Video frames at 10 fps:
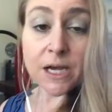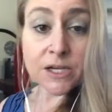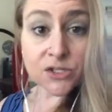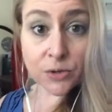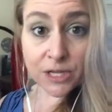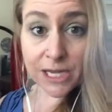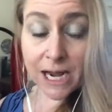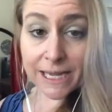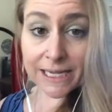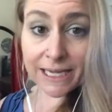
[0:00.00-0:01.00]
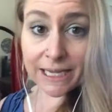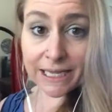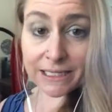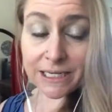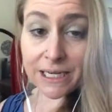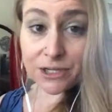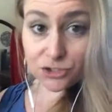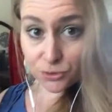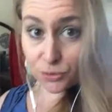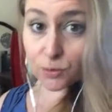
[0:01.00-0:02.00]
so that I can
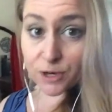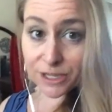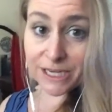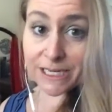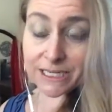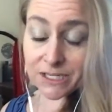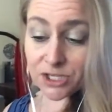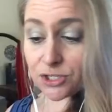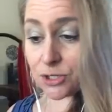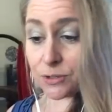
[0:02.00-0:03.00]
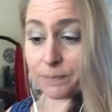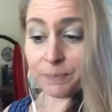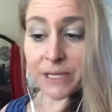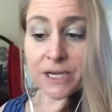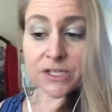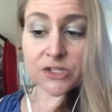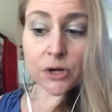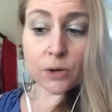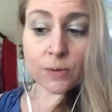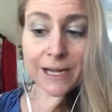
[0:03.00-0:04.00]
do the work that I need to do.
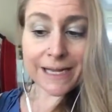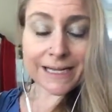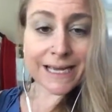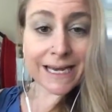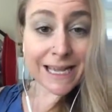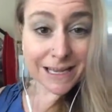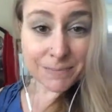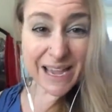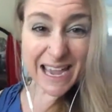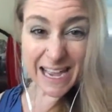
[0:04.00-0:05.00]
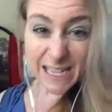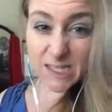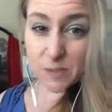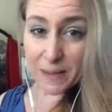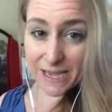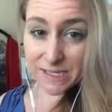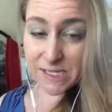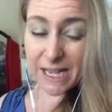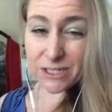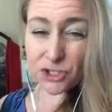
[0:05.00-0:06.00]
So I get in my headspace.
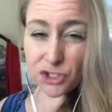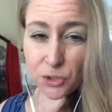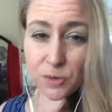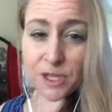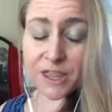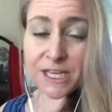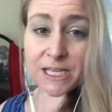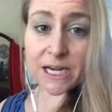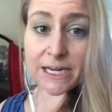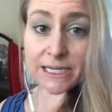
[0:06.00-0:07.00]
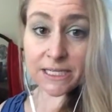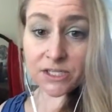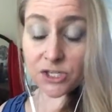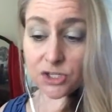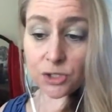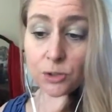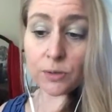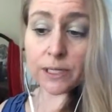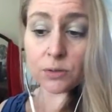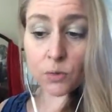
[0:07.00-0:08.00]
I do the thing that I need to do
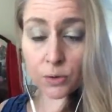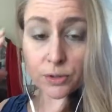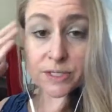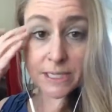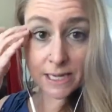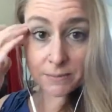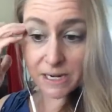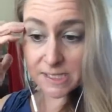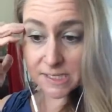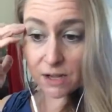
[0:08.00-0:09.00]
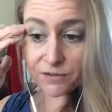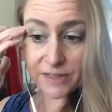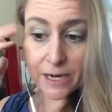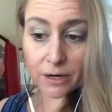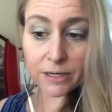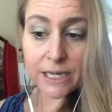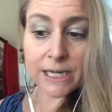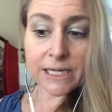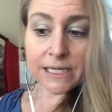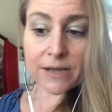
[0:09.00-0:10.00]
in order to get myself there.
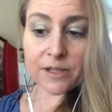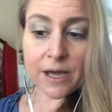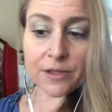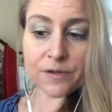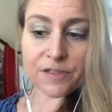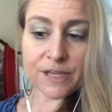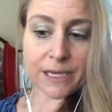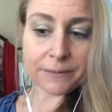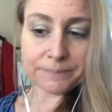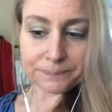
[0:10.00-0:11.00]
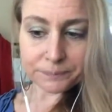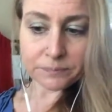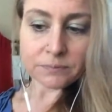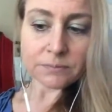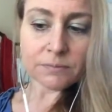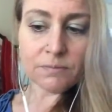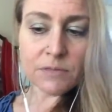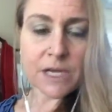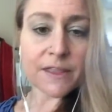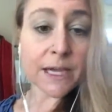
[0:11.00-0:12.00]
Now, the other thing
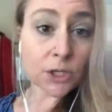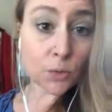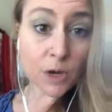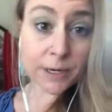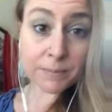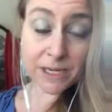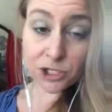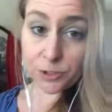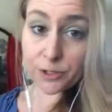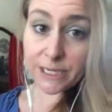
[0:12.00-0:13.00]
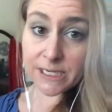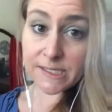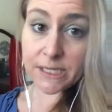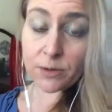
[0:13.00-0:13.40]
that you want to make sure is that